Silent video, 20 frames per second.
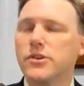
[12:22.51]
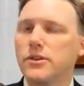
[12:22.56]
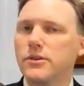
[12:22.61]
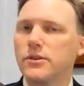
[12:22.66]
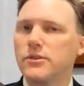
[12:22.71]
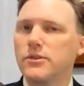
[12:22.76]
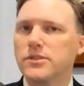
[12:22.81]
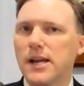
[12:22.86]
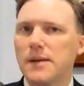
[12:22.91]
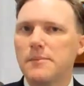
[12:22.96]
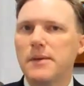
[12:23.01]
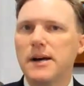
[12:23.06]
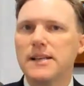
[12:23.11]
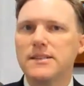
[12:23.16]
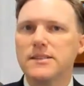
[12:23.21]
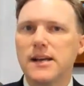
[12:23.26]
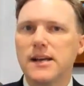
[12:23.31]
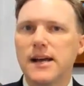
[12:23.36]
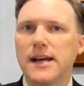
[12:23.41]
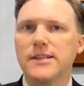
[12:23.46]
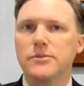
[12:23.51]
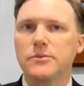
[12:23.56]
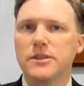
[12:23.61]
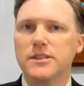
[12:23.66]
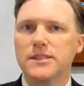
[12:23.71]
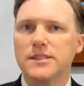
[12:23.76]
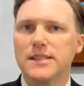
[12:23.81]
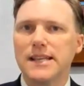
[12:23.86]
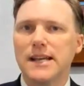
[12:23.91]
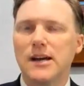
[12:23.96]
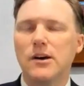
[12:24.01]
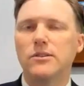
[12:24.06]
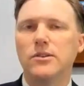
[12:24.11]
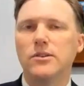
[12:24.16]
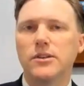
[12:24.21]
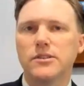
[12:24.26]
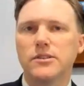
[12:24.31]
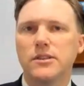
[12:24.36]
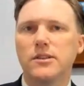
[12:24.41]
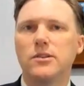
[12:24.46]
those side by side so we can see how it
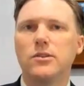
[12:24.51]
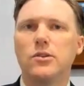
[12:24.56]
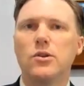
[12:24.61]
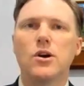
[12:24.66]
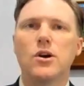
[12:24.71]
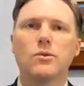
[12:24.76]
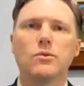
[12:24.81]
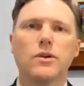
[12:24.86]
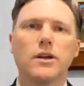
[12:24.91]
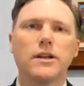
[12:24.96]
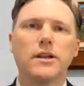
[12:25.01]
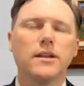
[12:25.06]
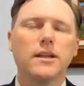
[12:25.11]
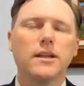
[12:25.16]
looks in the long run.